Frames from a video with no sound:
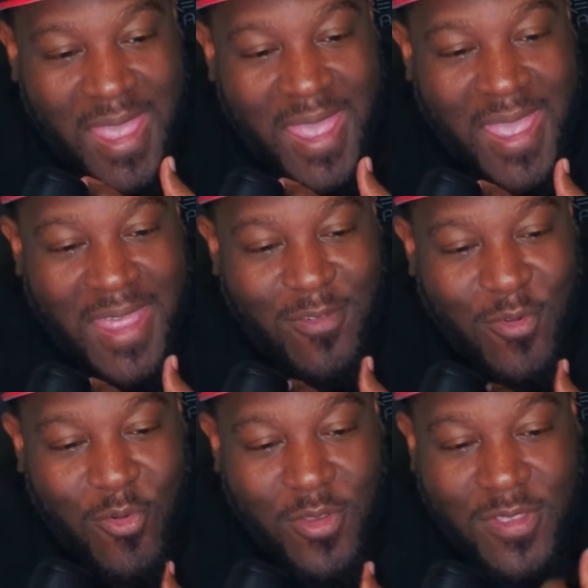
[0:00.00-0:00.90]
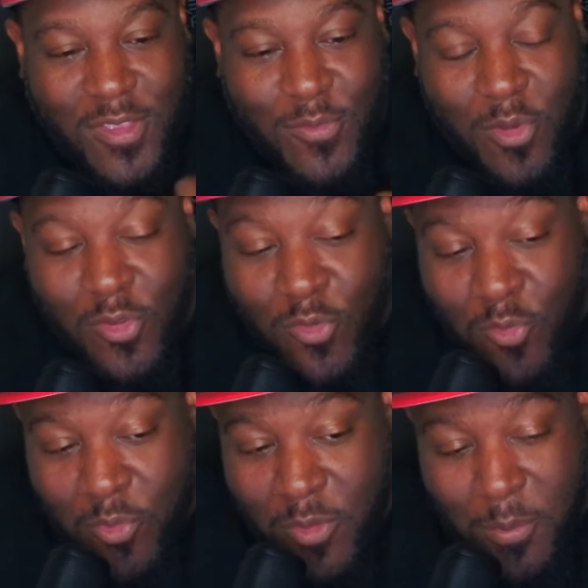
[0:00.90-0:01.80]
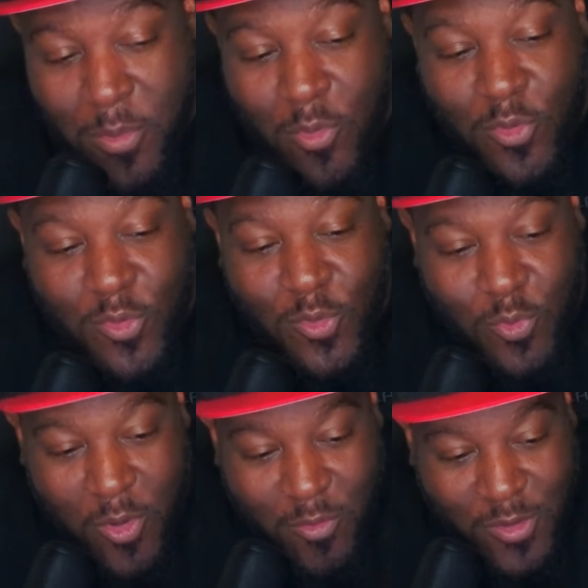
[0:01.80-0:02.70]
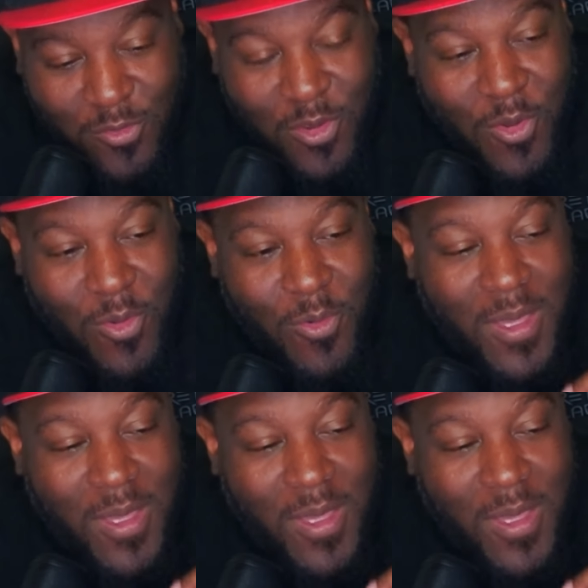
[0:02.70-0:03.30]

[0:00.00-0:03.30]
and of course it is part of super rare pool, so 1,200 gold.